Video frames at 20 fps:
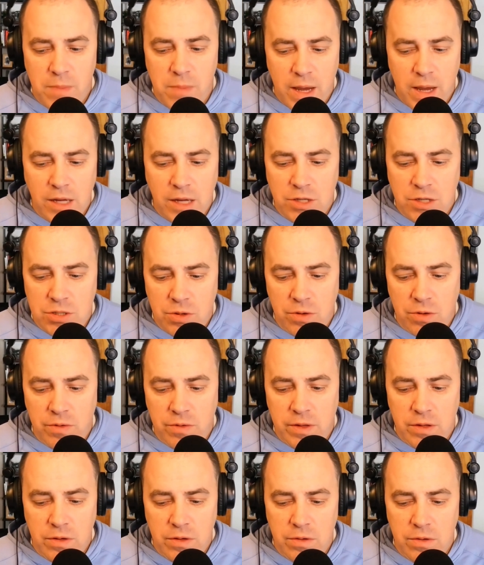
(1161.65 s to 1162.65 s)
Making sure
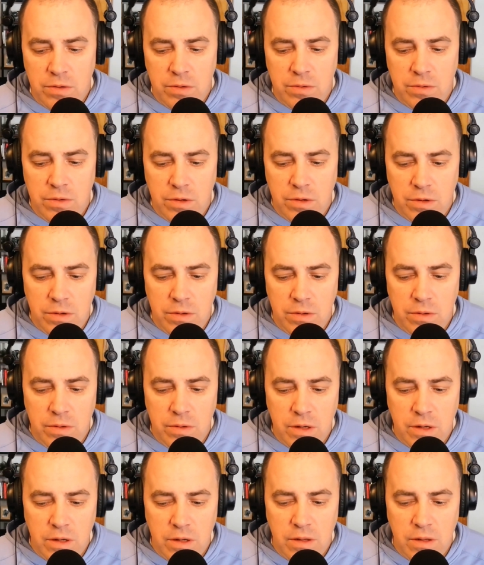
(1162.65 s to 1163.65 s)
that you're
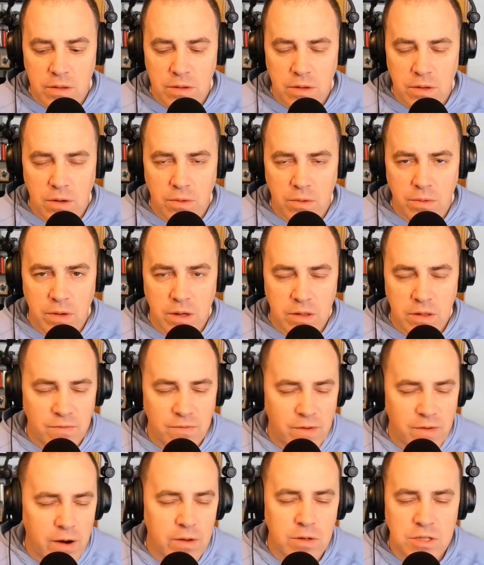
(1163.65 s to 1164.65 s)
at the
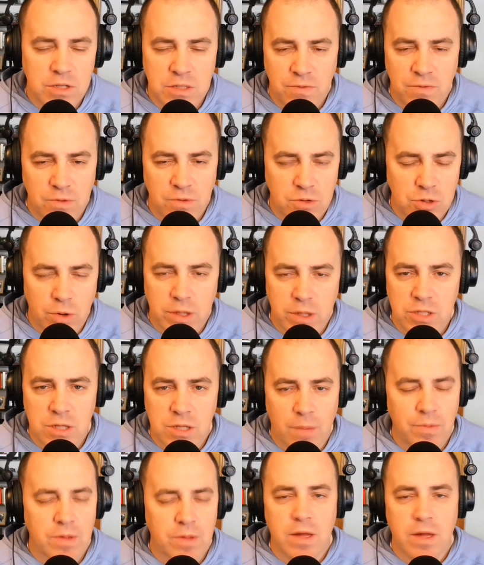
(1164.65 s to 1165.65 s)
very least, if you join
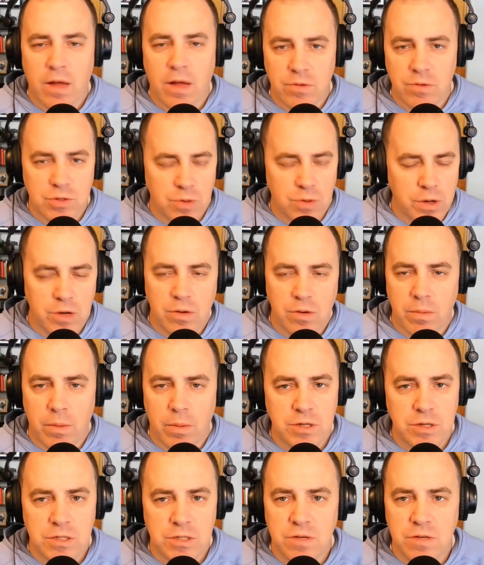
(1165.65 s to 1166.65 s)
something together, join your
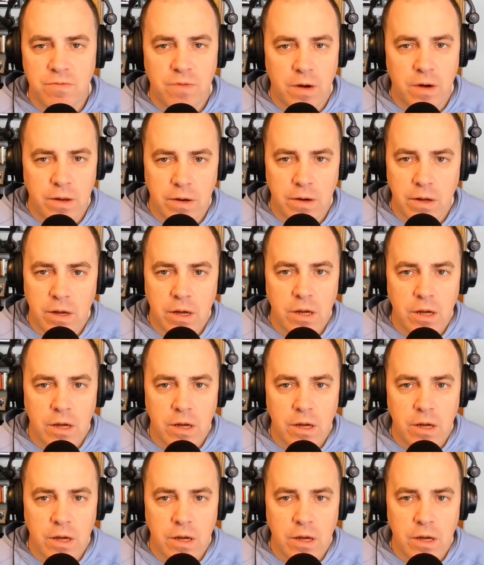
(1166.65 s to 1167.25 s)
emergency fund,